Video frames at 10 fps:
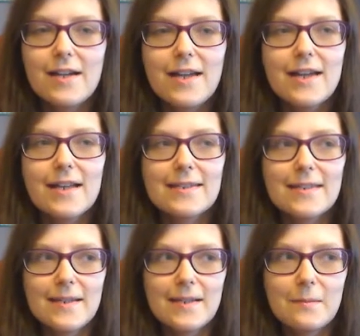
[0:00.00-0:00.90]
it's
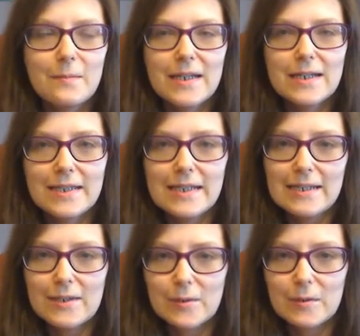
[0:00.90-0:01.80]
like a big
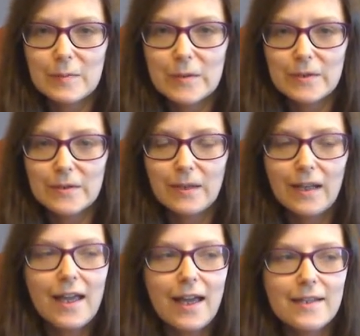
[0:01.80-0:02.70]
jigsaw puzzle.
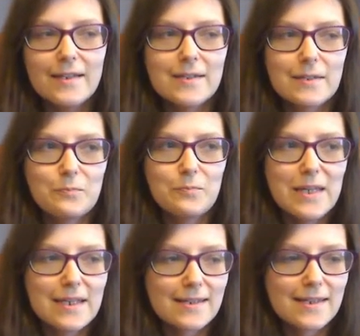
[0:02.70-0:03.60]
And there's
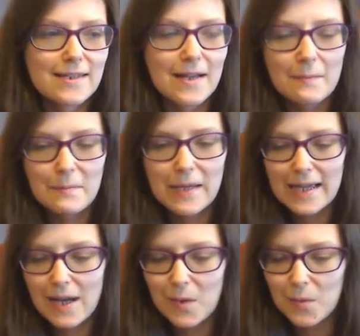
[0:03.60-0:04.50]
bits that I pick
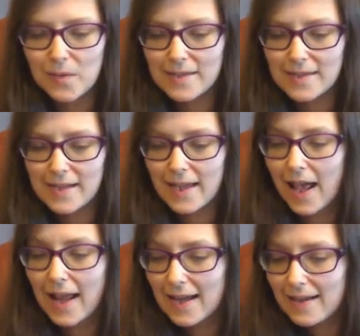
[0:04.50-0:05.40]
out and it's like,
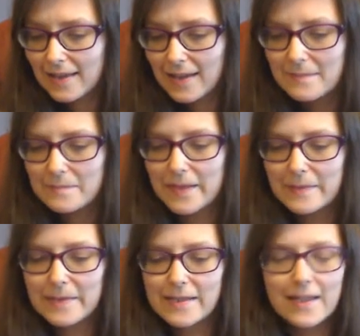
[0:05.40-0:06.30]
I like that
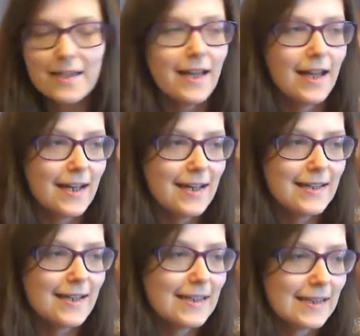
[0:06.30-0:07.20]
bit, I like
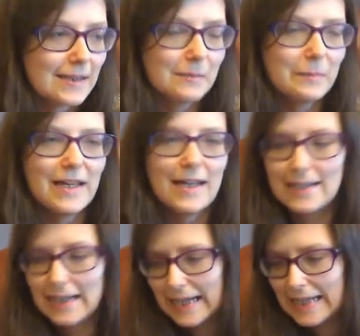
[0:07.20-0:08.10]
that little bit, and I
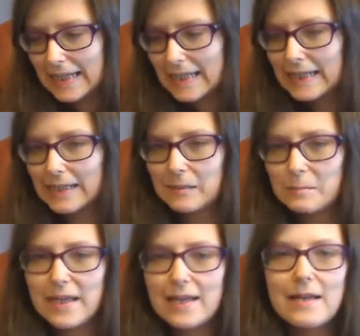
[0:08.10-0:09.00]
like that little
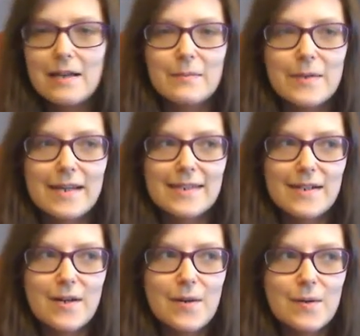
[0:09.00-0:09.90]
bit. But as a
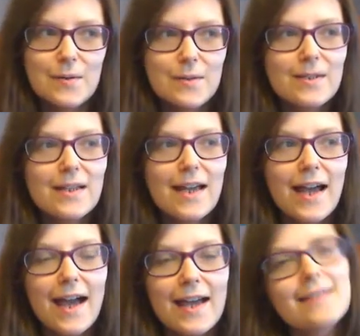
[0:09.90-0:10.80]
whole,
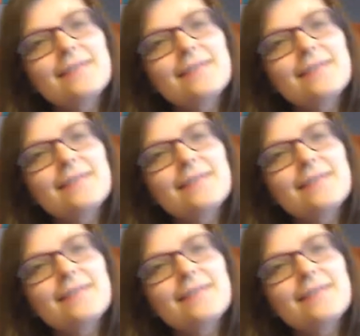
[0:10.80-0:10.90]
I